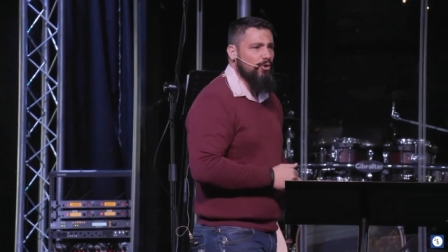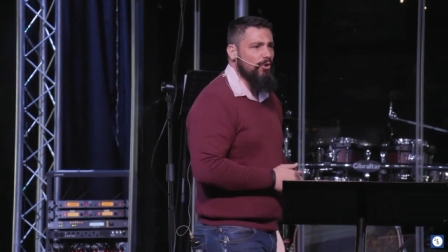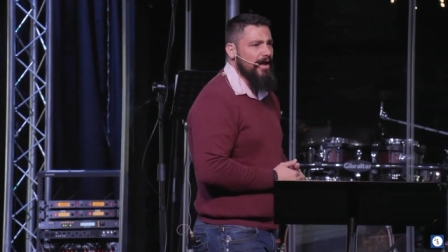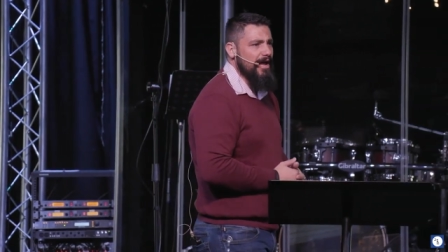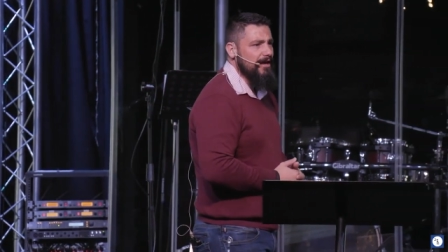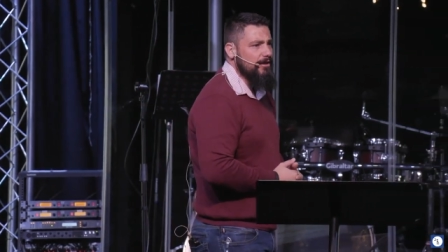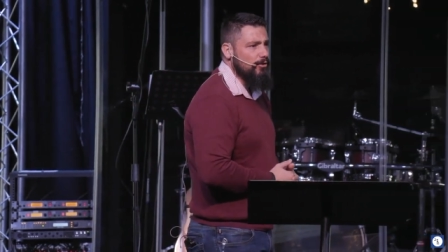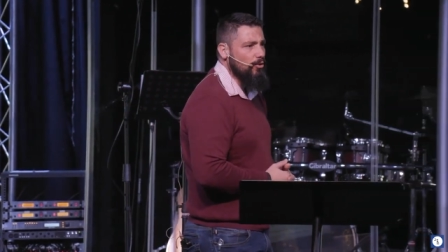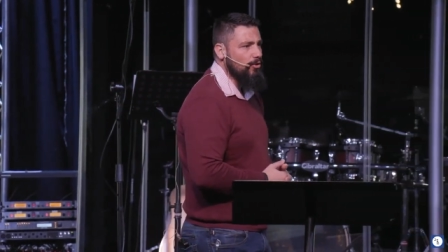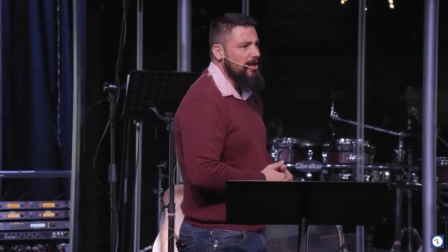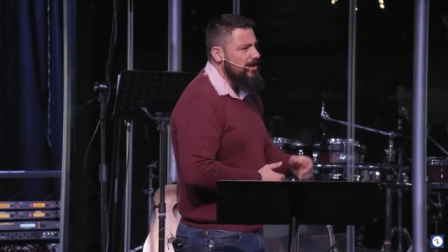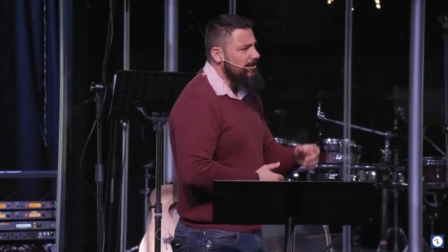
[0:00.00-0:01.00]
your hand,
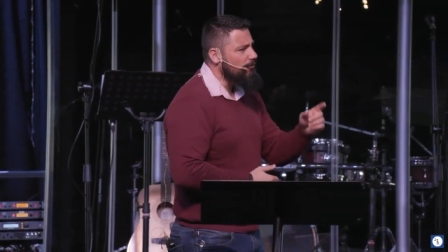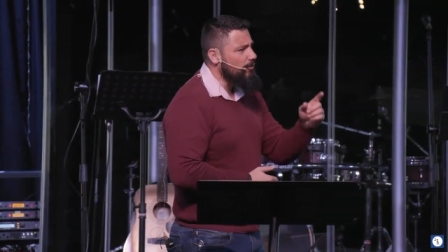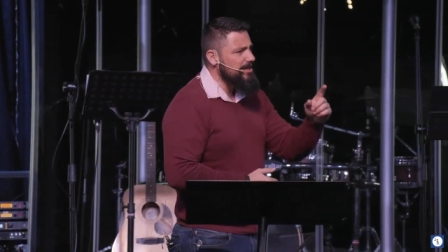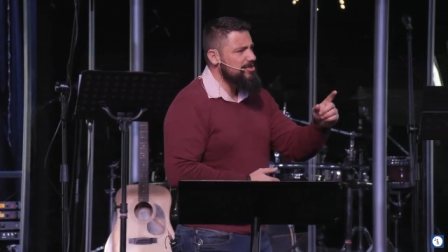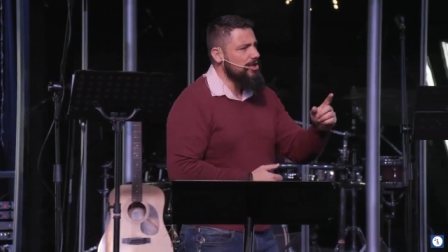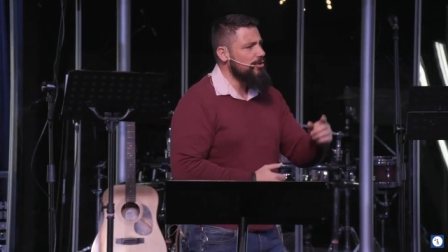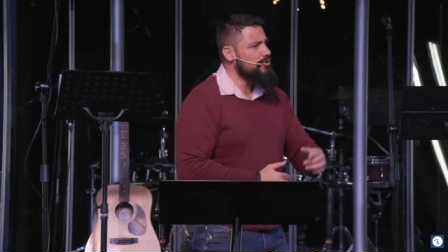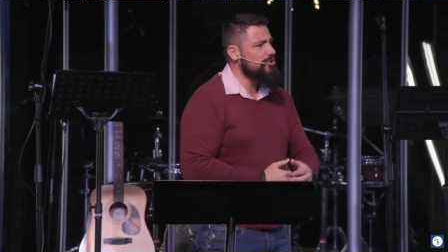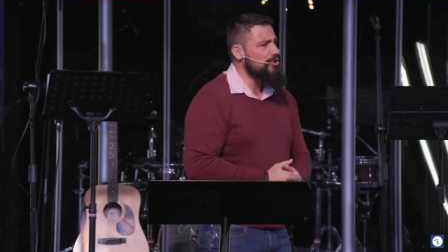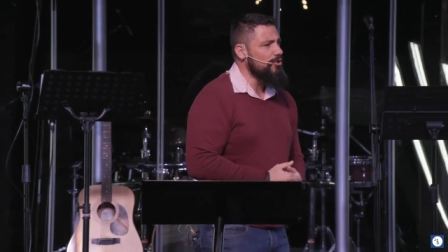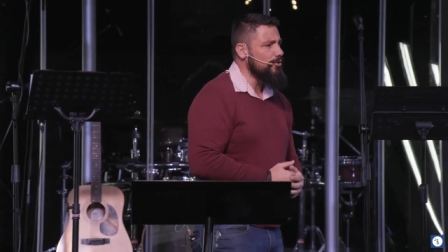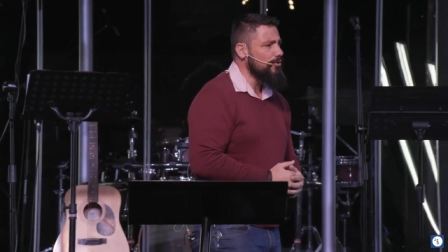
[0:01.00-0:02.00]
Lord, if we
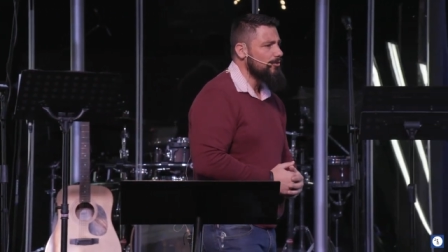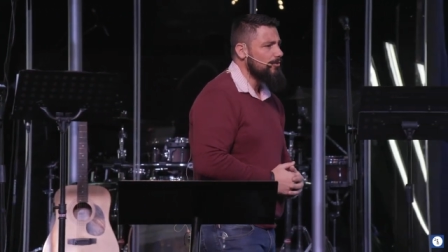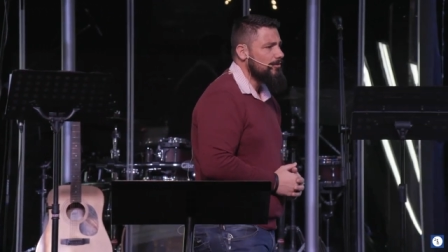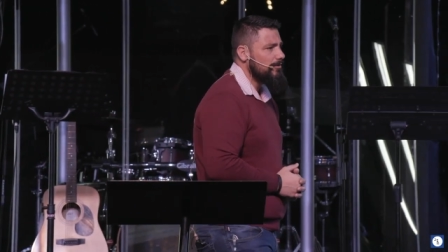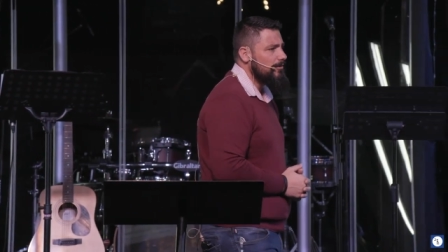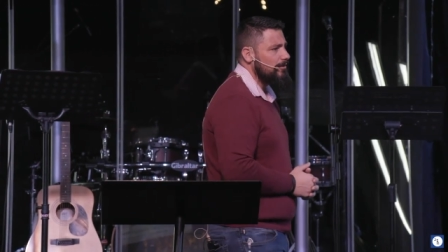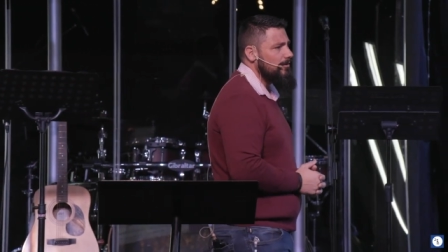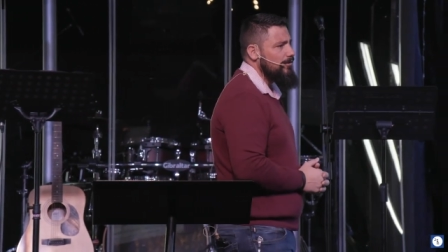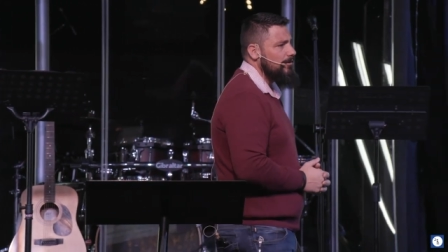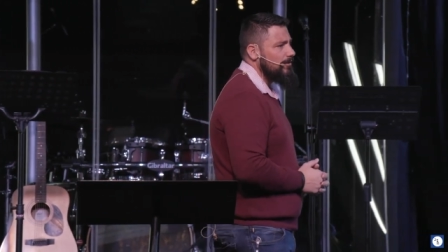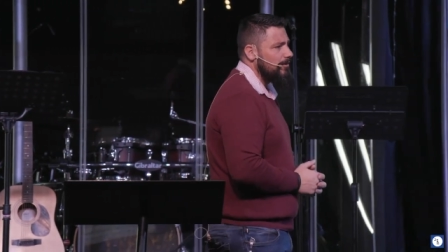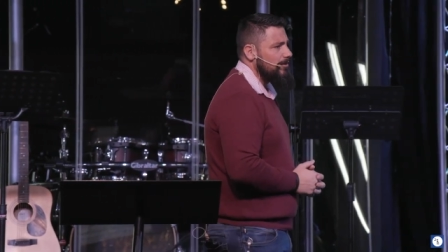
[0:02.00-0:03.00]
chose you.
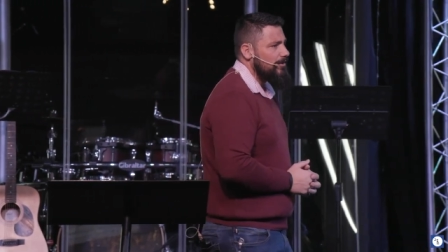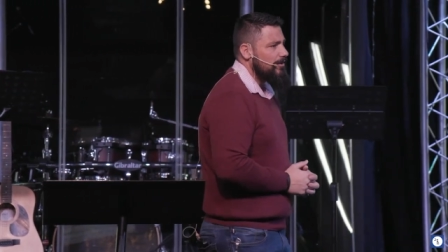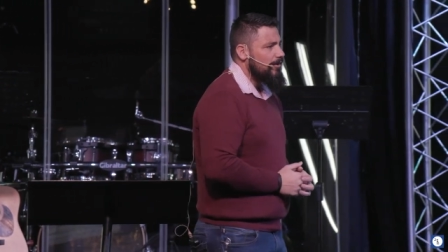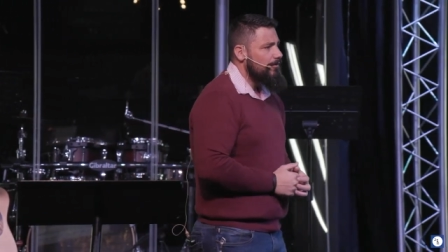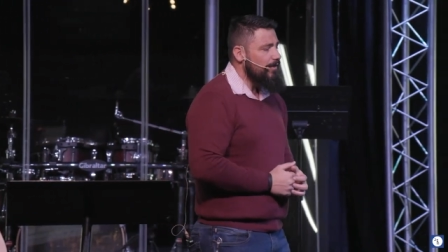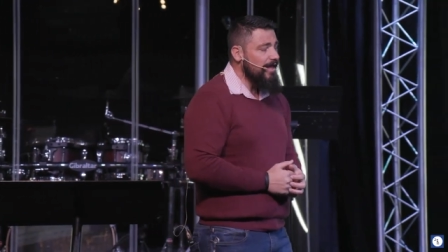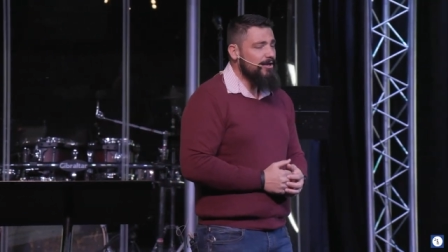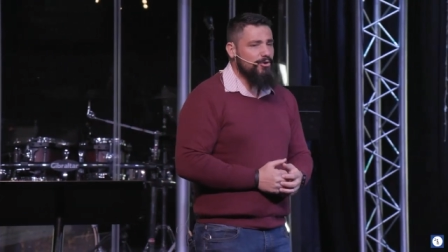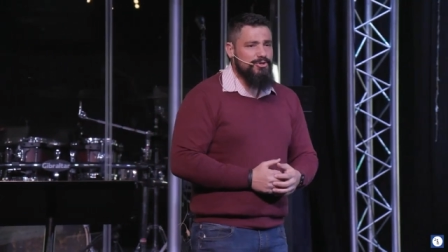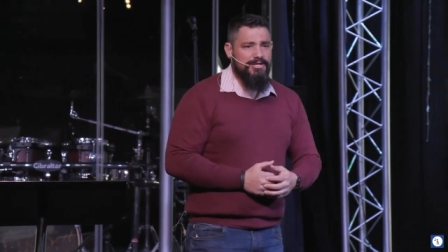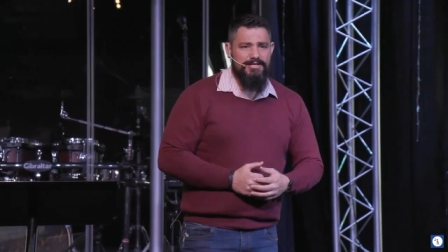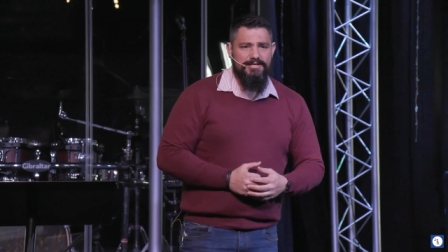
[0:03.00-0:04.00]
Thank
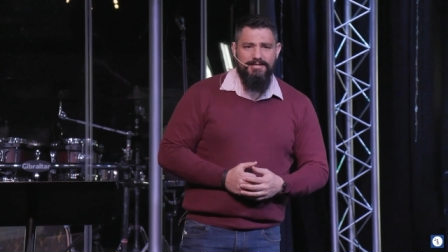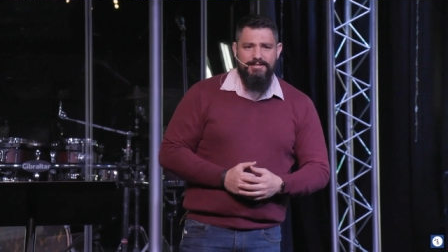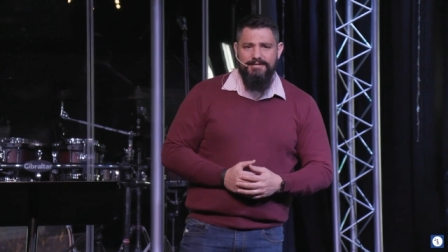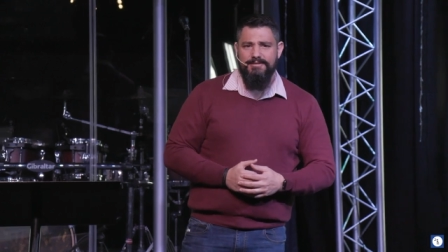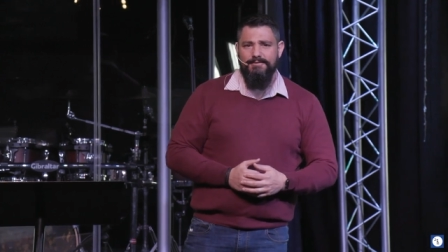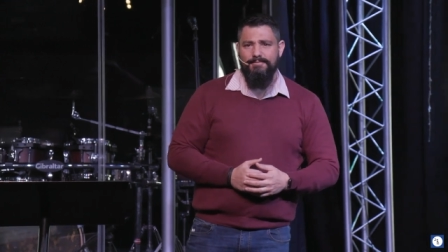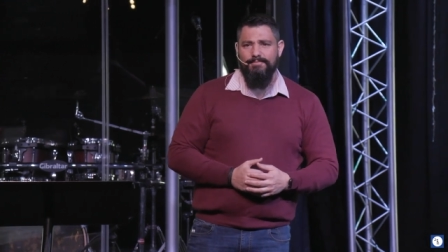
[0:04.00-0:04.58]
you, Jesus.